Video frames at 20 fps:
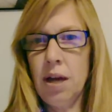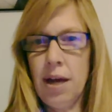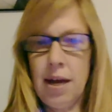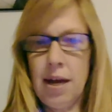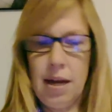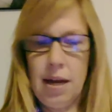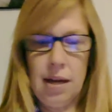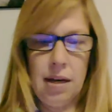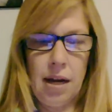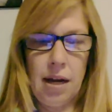
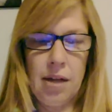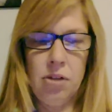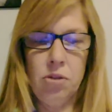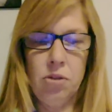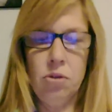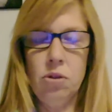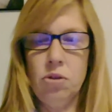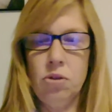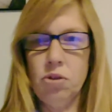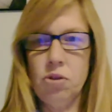and I do
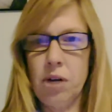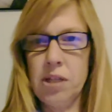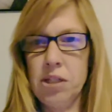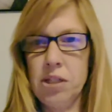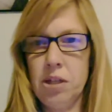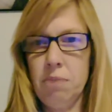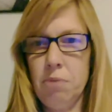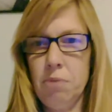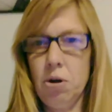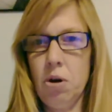use dry
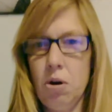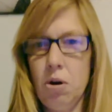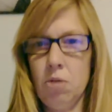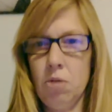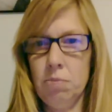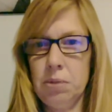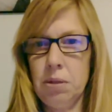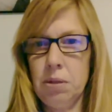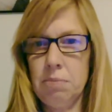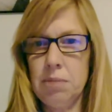shampoo at
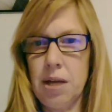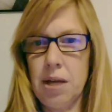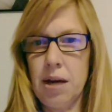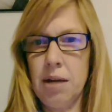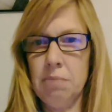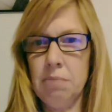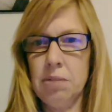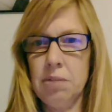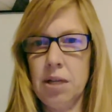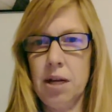home
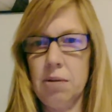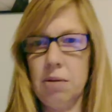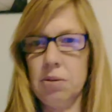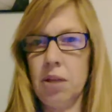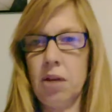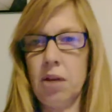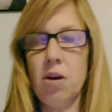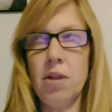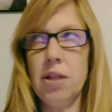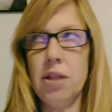sometimes, and I was
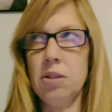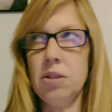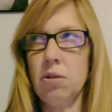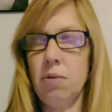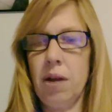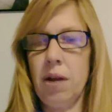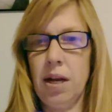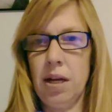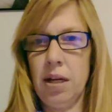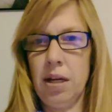like, oh, that's a
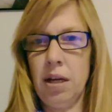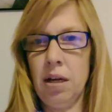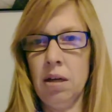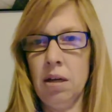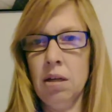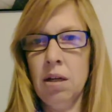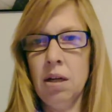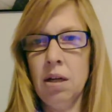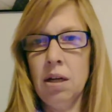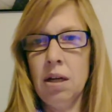great
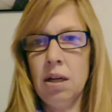idea,